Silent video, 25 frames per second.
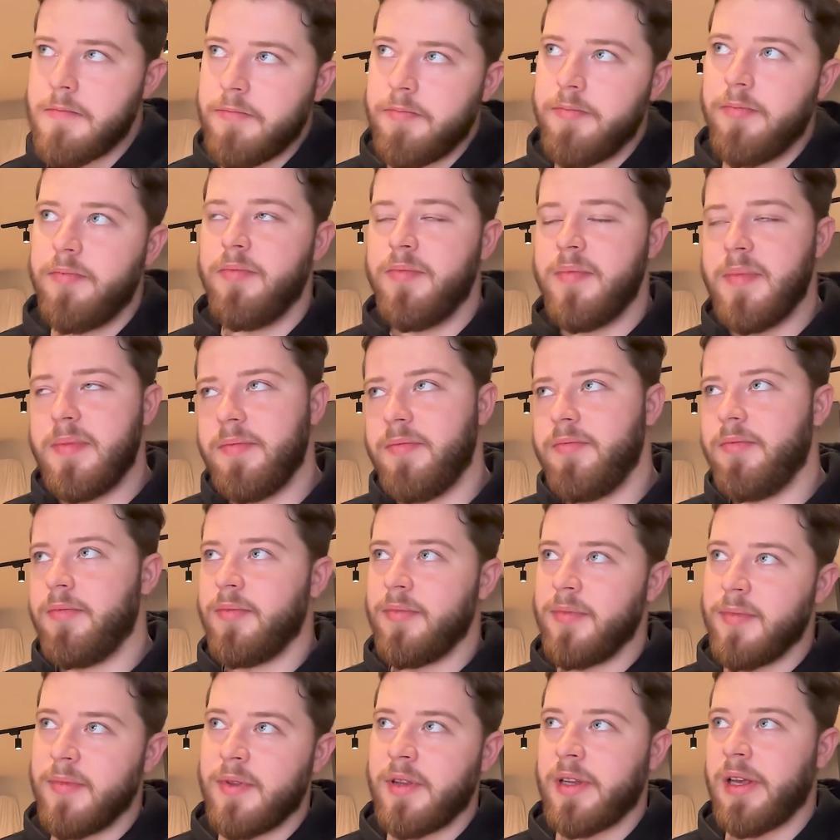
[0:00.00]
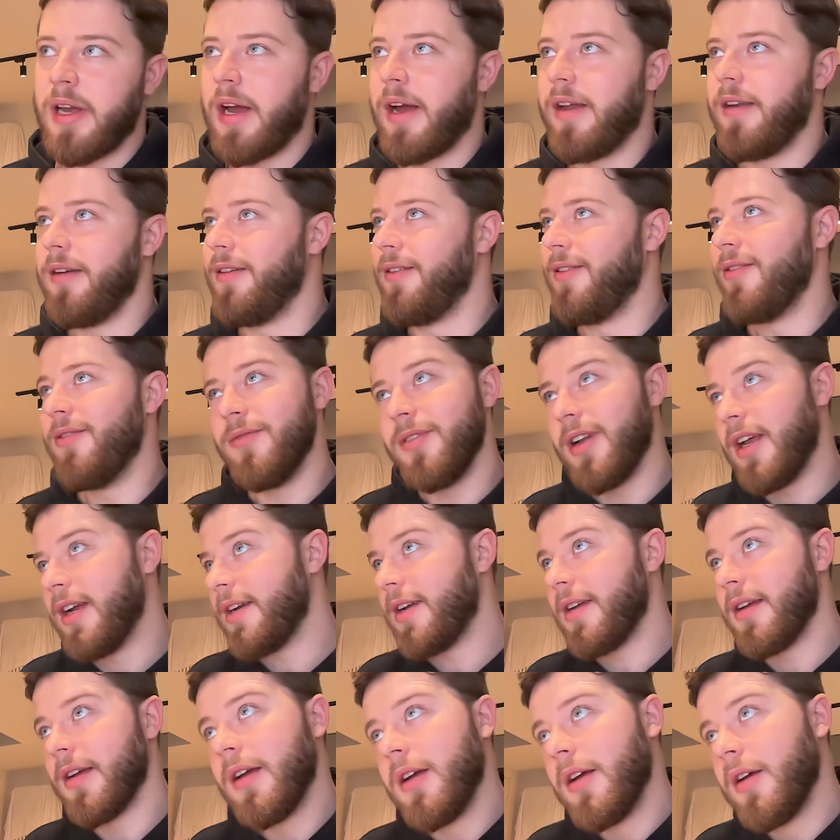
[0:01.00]
I don't know,
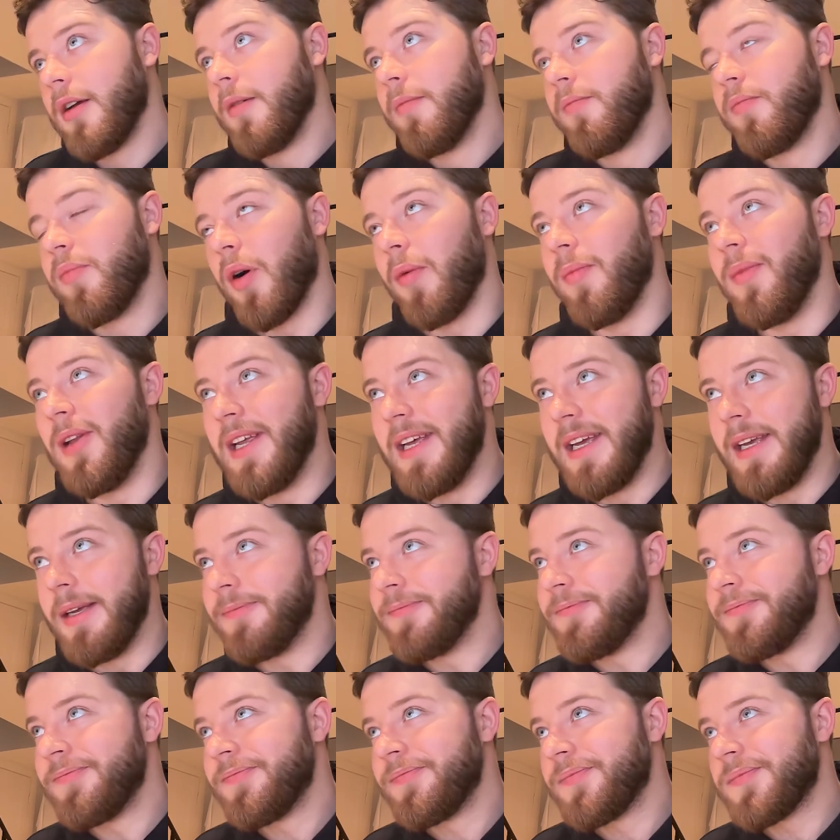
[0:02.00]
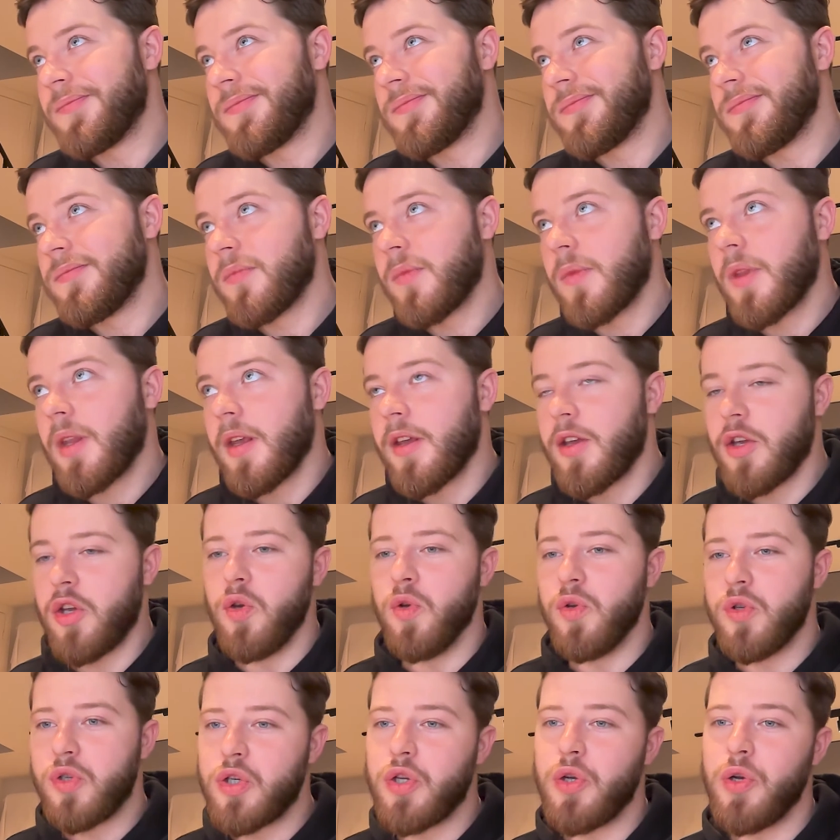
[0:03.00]
probably
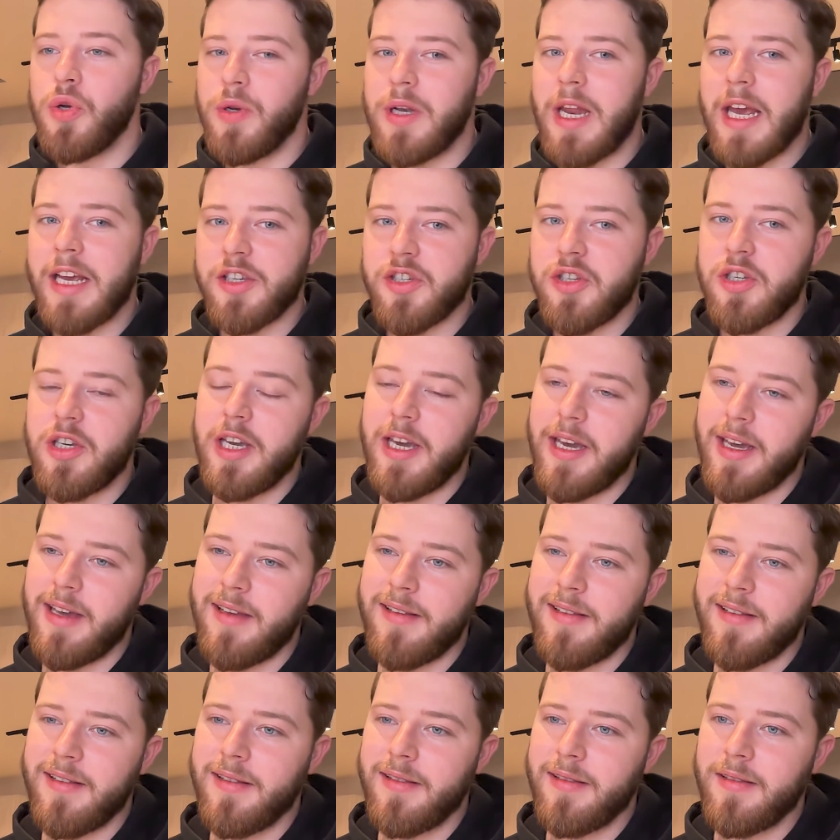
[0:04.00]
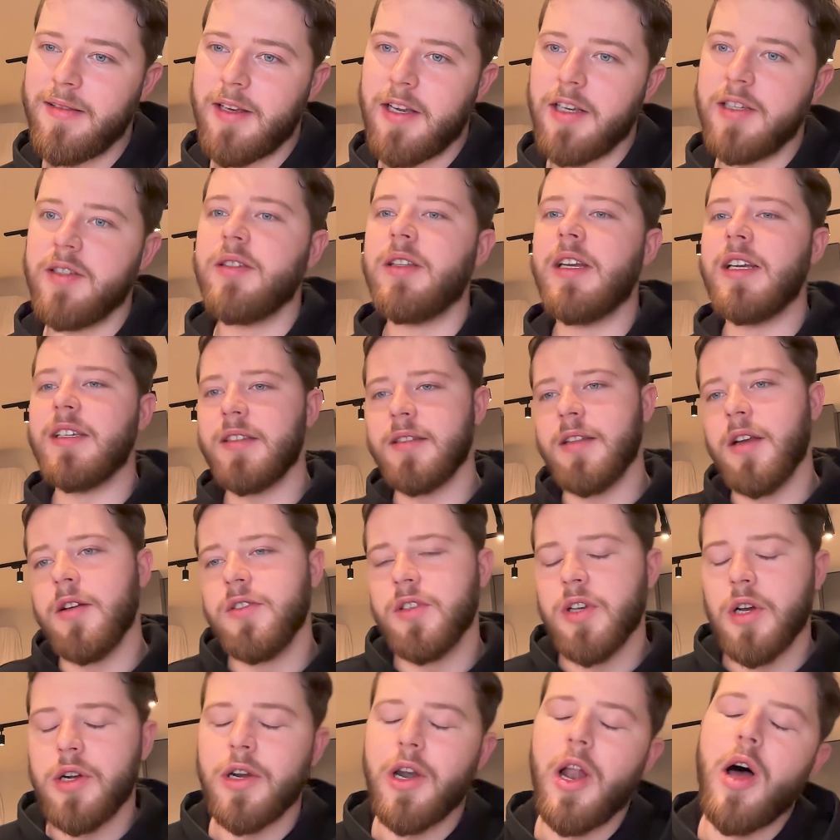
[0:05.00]
Q2 next year, because there's those
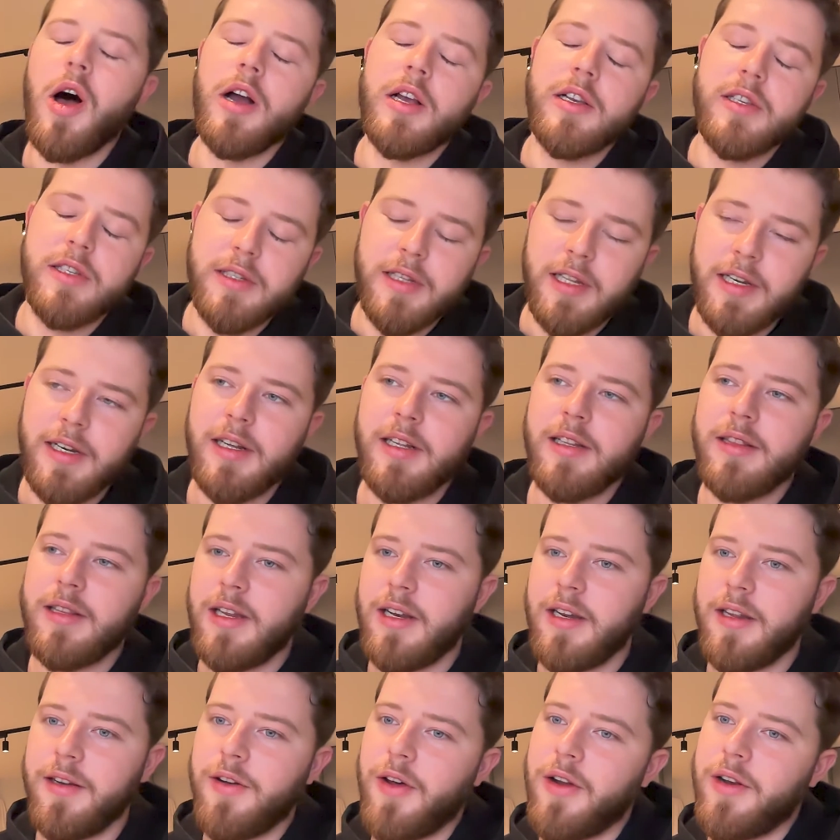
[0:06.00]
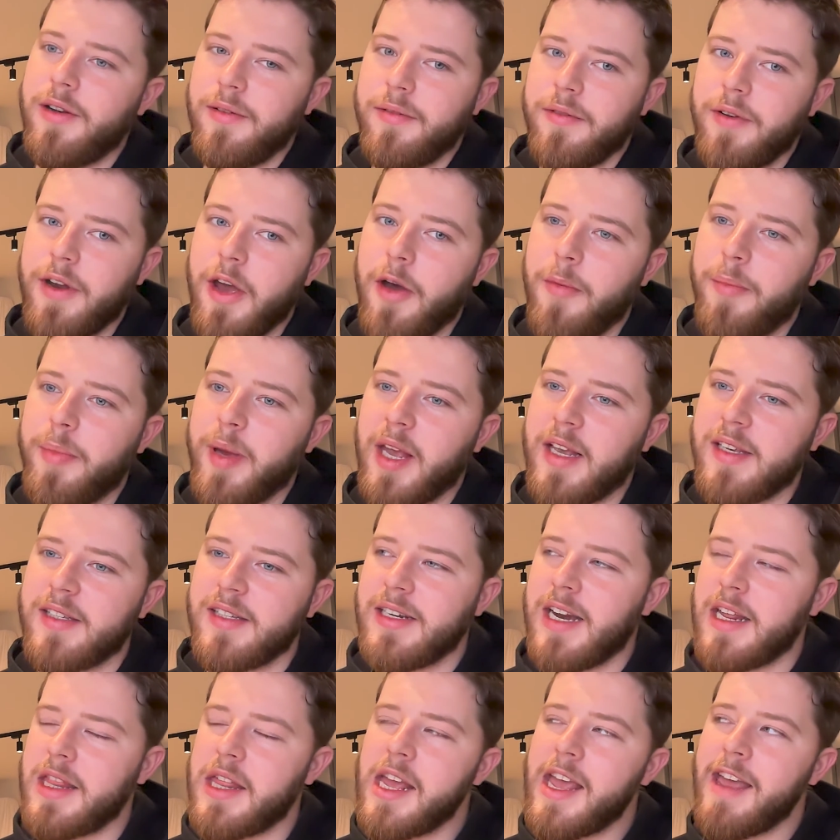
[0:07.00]
unlocks that are not helping us, and
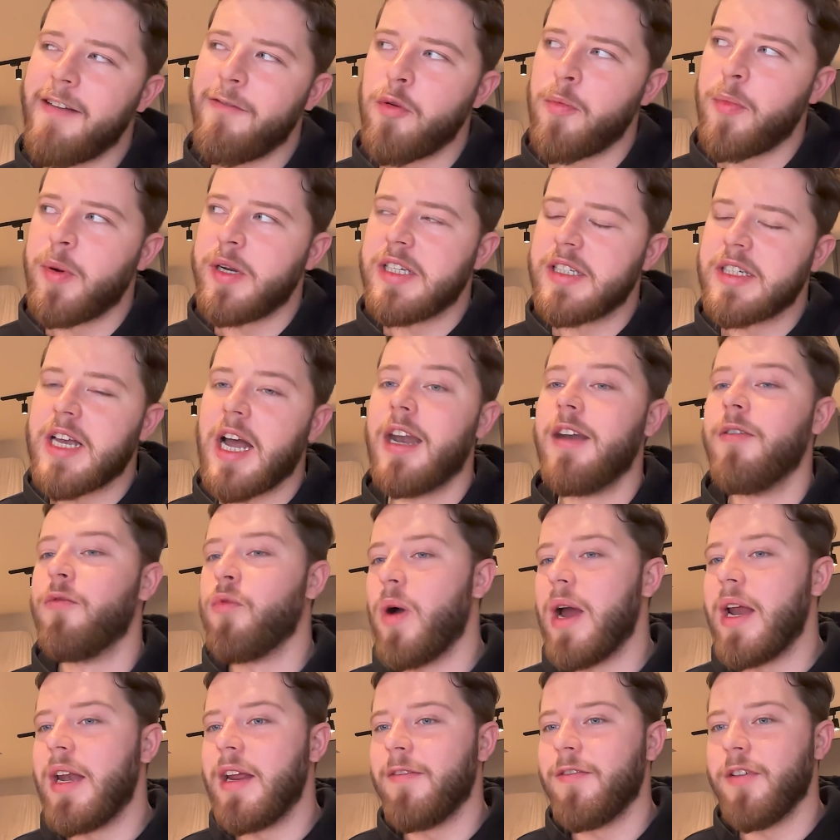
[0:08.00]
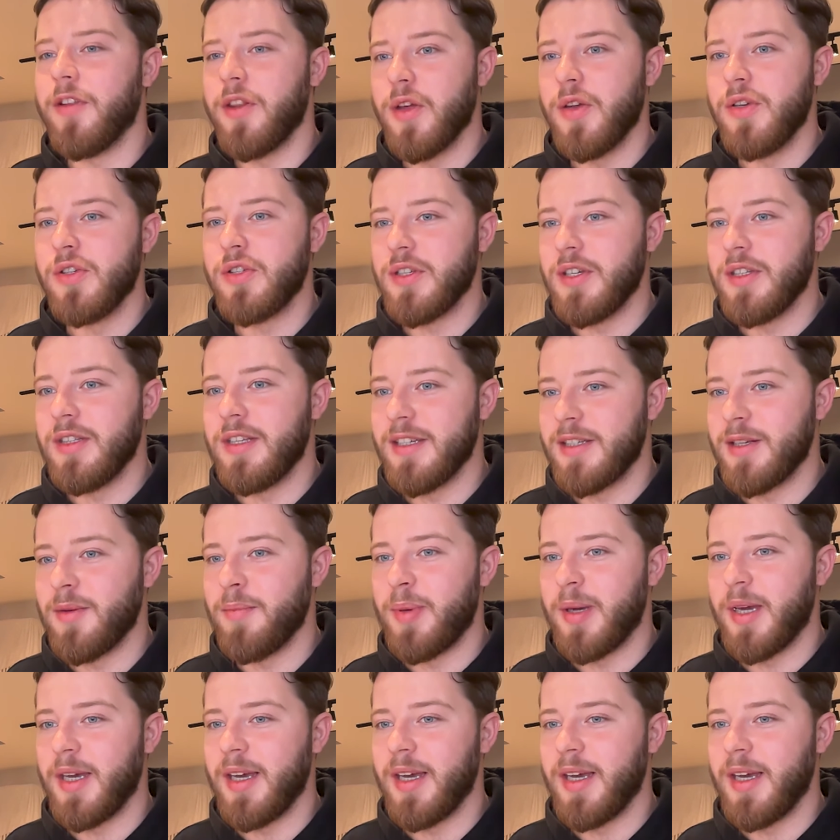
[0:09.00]
I think everybody's kind of waiting for those to disappear.